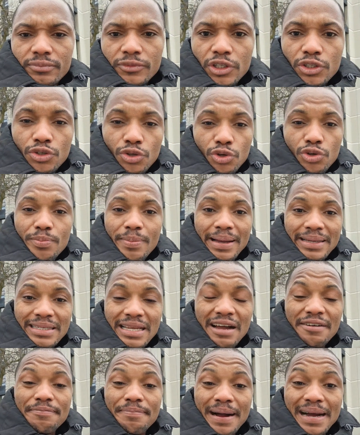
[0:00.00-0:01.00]
So you must
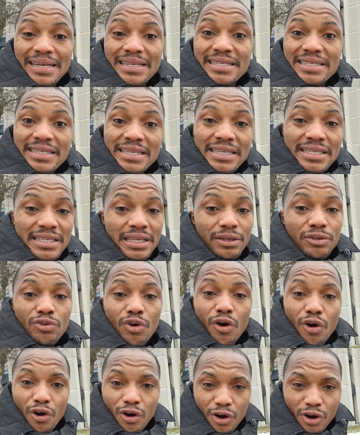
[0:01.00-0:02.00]
have band 6 in
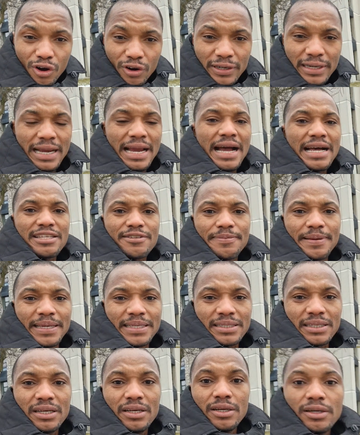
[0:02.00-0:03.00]
all the
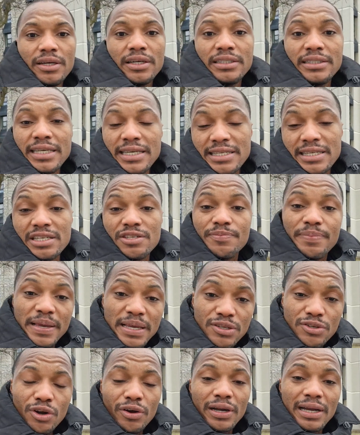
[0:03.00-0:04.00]
aspects. This is
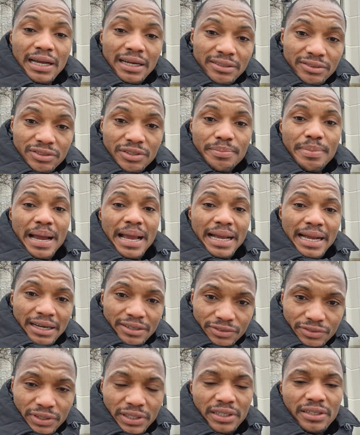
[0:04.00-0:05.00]
based on country by
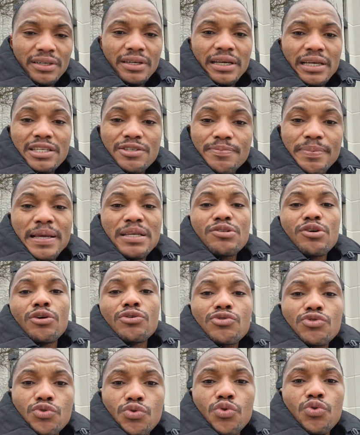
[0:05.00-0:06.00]
country. It's based
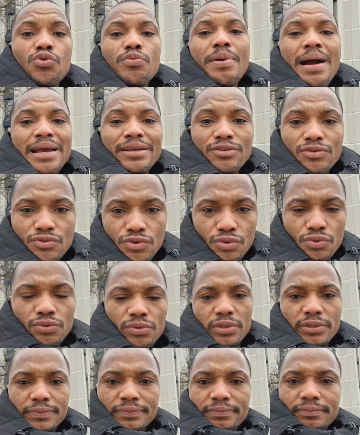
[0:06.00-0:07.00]
on school by school.
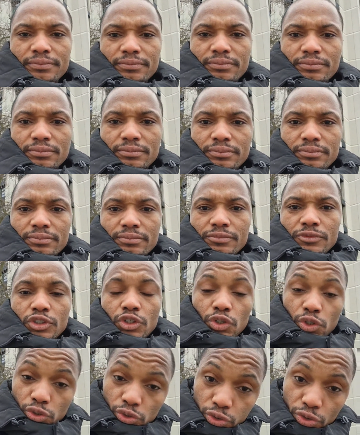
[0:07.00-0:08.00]

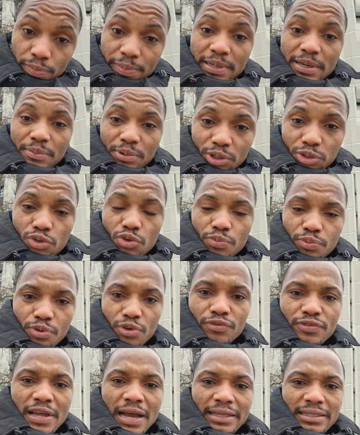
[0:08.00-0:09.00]
So you should be able to
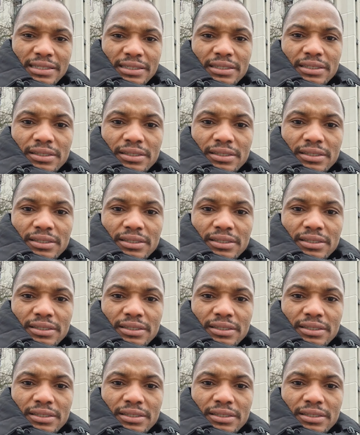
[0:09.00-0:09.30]
prove that.